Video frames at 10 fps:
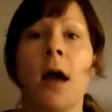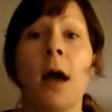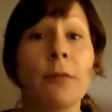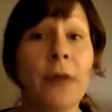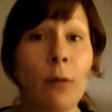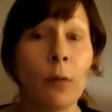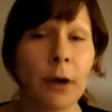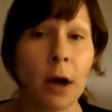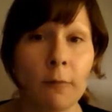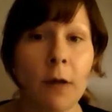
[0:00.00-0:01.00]
That will
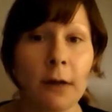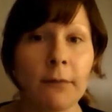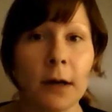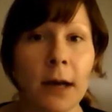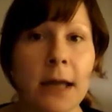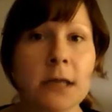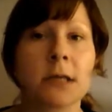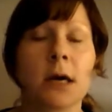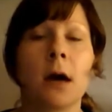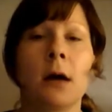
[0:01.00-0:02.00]
become relevant
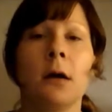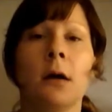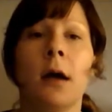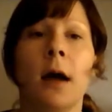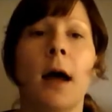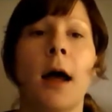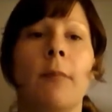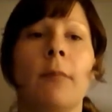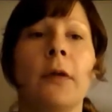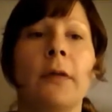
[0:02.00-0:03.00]
later,
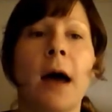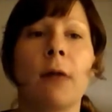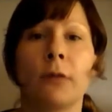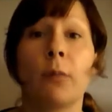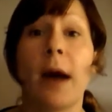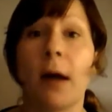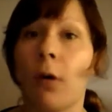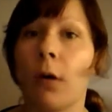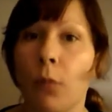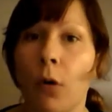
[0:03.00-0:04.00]
that was where
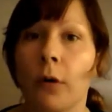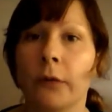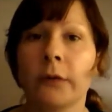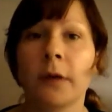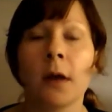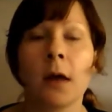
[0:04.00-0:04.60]
I was.